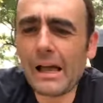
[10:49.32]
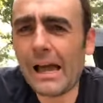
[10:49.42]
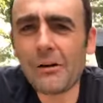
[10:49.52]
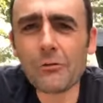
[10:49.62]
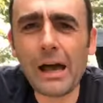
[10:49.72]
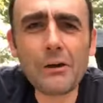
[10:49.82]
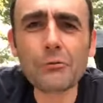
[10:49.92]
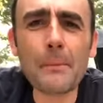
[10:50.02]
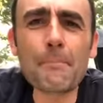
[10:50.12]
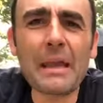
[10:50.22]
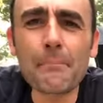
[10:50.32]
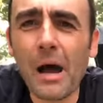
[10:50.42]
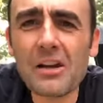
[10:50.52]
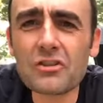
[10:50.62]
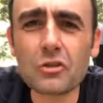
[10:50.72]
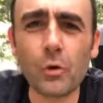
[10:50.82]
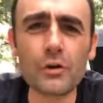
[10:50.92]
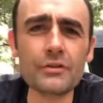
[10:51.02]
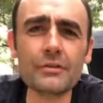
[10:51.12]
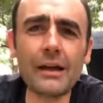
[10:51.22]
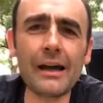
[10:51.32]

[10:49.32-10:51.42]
I don't I don't run big box stores.